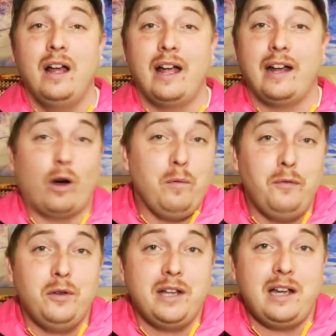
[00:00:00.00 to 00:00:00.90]
and
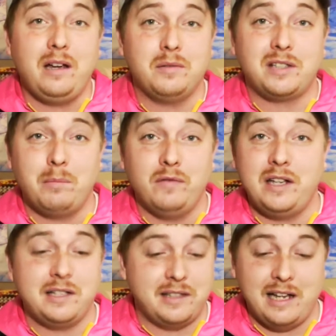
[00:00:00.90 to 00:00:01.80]
hopefully some of
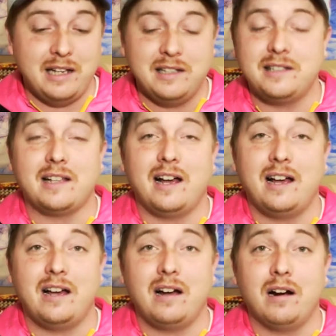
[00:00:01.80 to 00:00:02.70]
these things
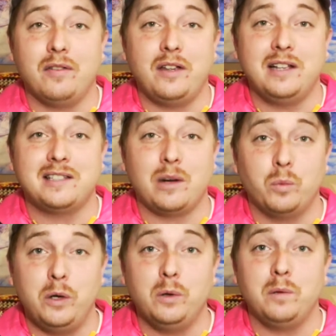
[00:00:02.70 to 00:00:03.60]
are things that
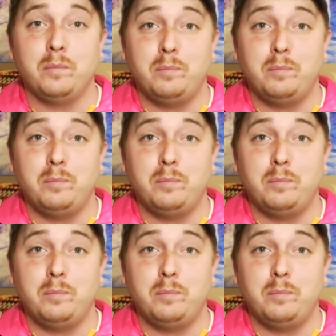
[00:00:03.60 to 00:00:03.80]
we'll